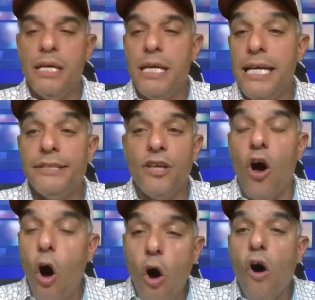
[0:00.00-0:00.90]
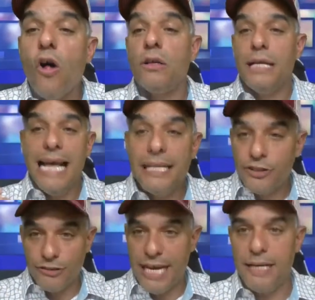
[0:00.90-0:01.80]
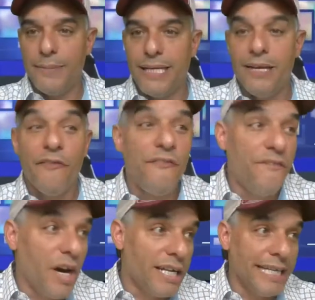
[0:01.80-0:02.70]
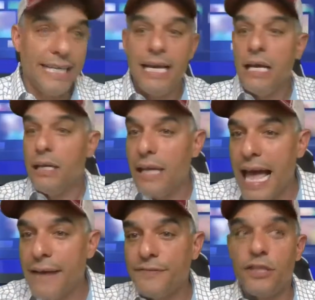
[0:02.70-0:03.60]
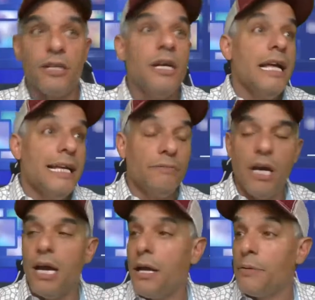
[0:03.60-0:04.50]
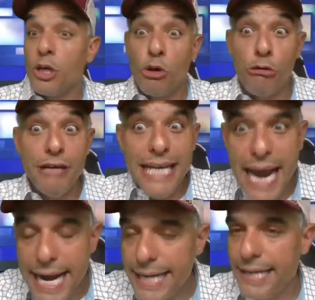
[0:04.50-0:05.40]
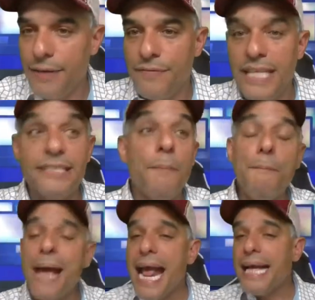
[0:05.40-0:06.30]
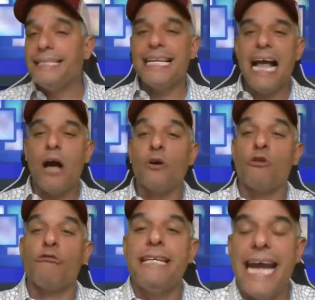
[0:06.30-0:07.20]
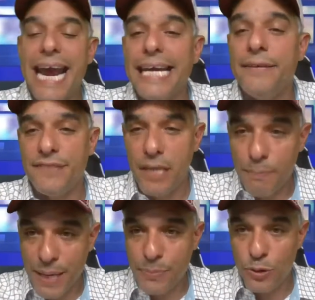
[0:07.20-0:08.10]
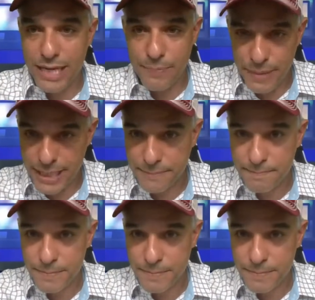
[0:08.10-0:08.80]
it's all entertainment, funny, laughter, creative. It's amazing how creative some people can be.